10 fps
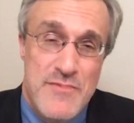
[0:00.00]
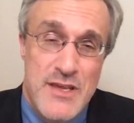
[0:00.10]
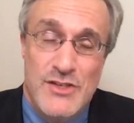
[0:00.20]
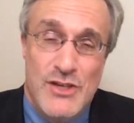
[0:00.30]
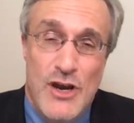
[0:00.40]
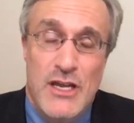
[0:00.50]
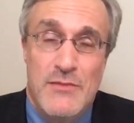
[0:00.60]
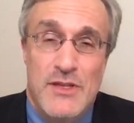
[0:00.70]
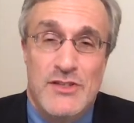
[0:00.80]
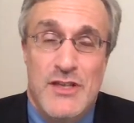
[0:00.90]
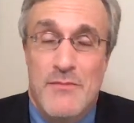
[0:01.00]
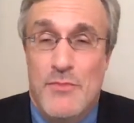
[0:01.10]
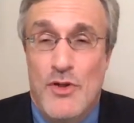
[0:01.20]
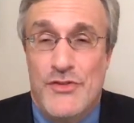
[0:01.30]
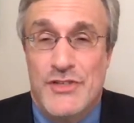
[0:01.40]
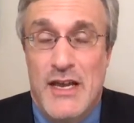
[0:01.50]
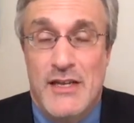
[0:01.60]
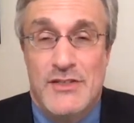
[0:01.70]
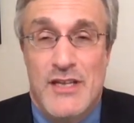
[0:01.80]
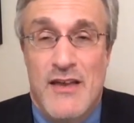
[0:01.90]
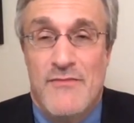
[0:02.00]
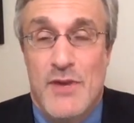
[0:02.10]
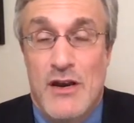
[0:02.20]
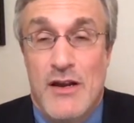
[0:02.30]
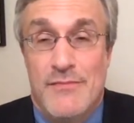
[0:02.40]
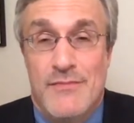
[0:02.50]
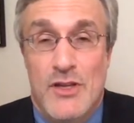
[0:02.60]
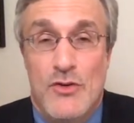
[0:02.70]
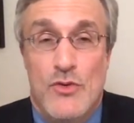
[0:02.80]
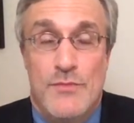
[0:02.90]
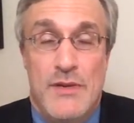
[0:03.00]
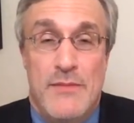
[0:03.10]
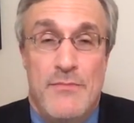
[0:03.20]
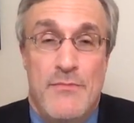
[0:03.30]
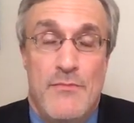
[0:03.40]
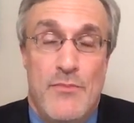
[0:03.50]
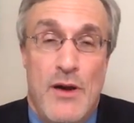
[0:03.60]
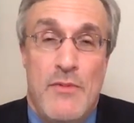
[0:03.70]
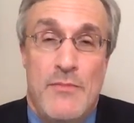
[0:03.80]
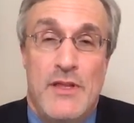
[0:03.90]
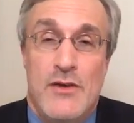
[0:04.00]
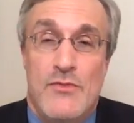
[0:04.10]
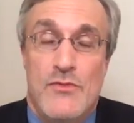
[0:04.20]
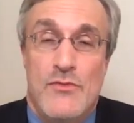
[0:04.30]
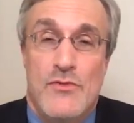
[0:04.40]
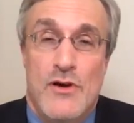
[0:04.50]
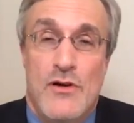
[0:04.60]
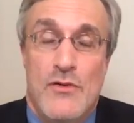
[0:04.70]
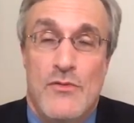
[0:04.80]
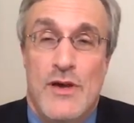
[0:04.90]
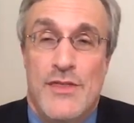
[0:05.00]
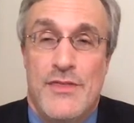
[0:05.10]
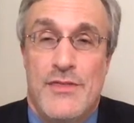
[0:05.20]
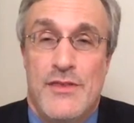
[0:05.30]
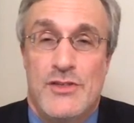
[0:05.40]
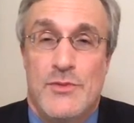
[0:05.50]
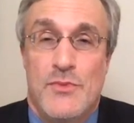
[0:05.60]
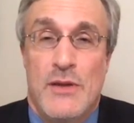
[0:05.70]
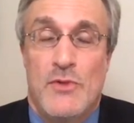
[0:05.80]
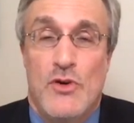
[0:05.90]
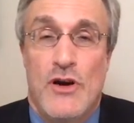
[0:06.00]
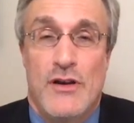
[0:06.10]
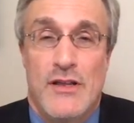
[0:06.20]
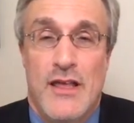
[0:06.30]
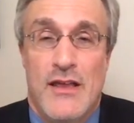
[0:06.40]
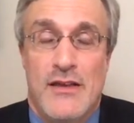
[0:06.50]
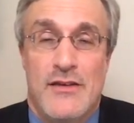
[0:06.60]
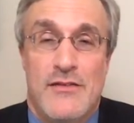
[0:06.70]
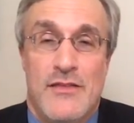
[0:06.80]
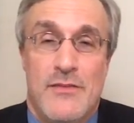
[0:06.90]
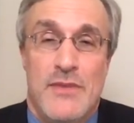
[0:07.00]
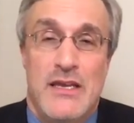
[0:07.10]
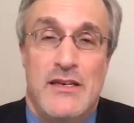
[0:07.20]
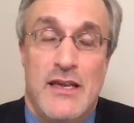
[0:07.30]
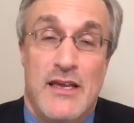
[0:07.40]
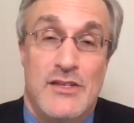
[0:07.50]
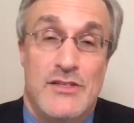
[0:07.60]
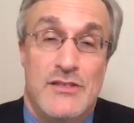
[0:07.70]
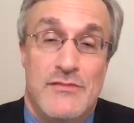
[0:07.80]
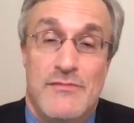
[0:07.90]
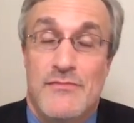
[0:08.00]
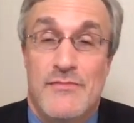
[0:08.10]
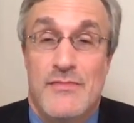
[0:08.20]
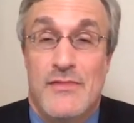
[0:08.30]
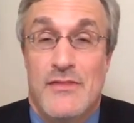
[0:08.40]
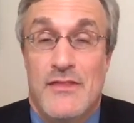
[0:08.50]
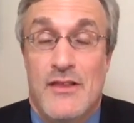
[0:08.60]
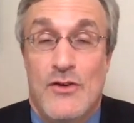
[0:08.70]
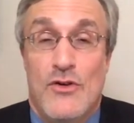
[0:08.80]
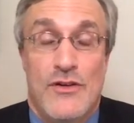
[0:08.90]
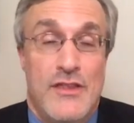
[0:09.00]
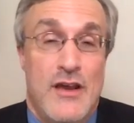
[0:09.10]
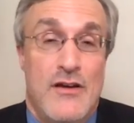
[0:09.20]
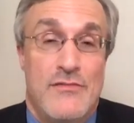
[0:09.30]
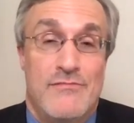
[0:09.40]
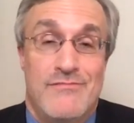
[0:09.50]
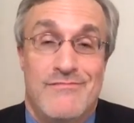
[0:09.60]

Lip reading: these arguments on both sides have merit, you would be probably with the Supreme Court. And in the Meade case, the court there